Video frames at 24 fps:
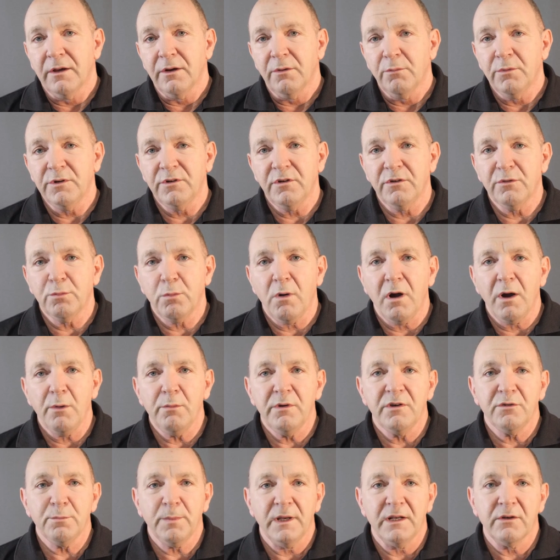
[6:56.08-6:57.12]
Which is why
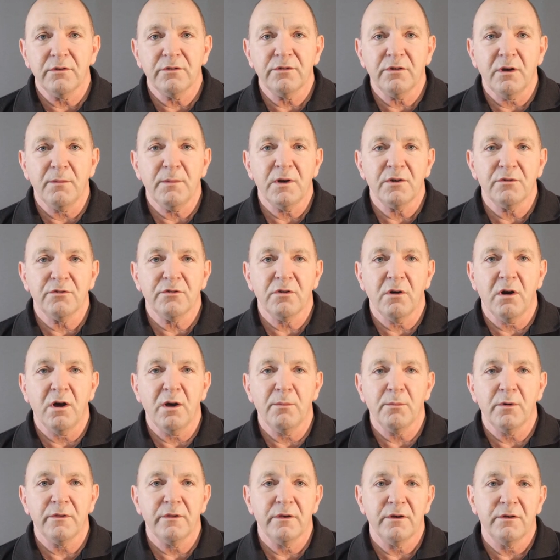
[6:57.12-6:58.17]
we spend so much
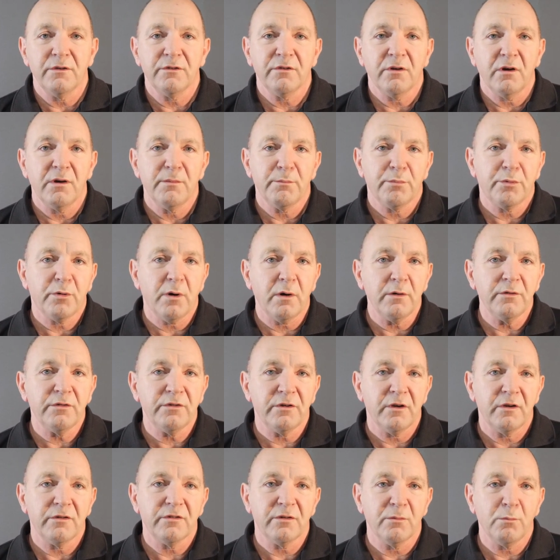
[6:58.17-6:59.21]
time on the design
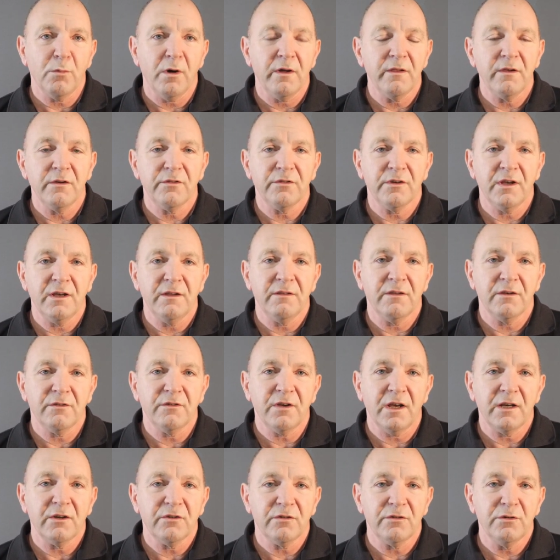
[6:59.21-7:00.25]
process and why this either
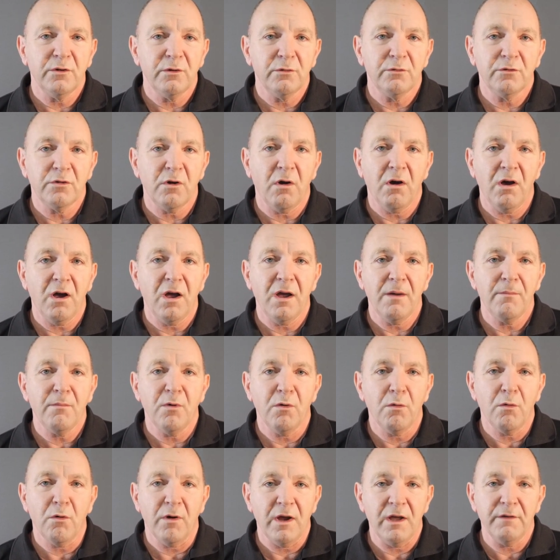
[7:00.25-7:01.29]
takes you time
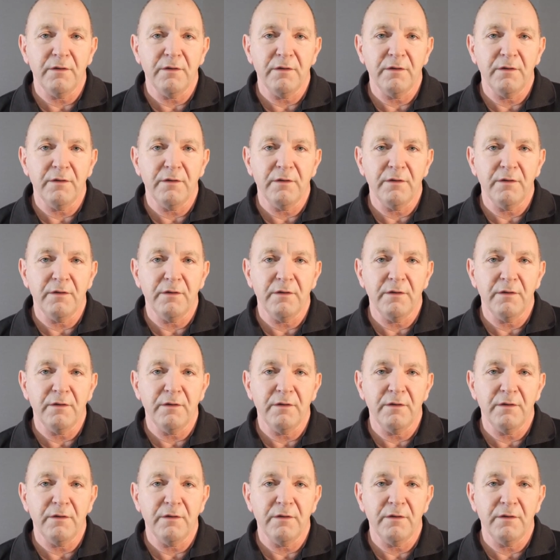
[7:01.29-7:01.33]
or